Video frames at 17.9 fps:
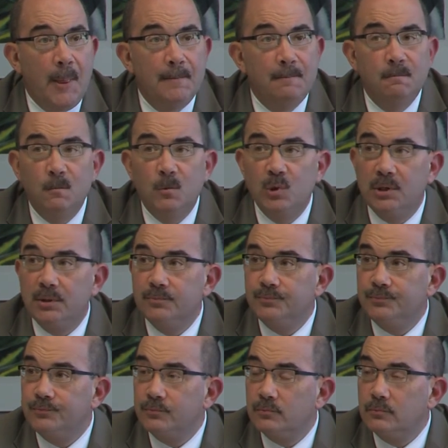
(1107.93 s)
Back to the
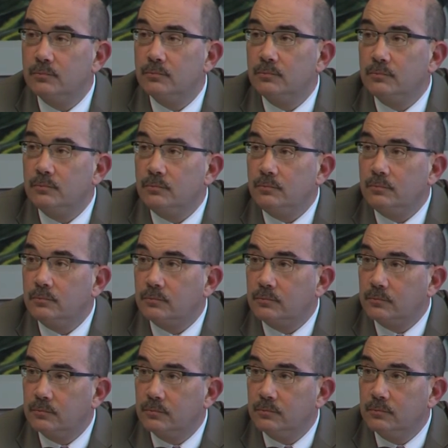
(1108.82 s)
letter last week
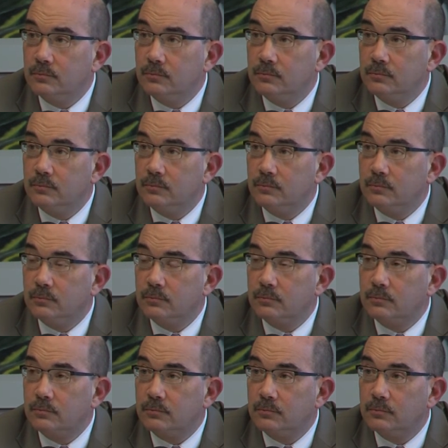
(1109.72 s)
that was sent, that
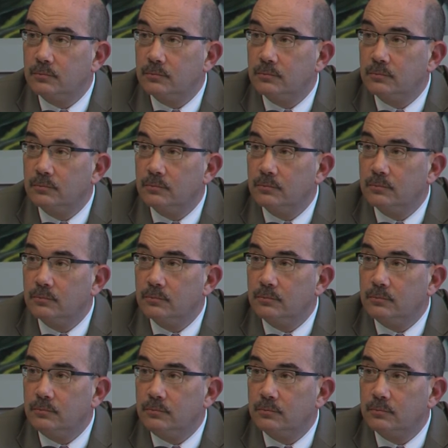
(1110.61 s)
was signed by um, county
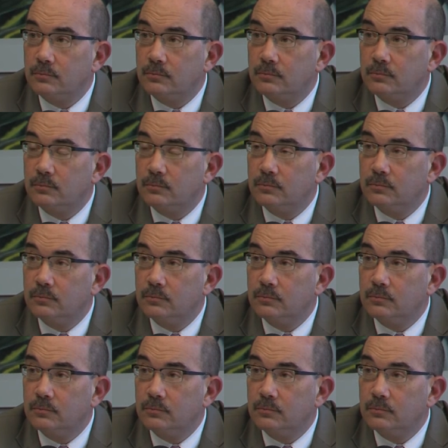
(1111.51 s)
council members.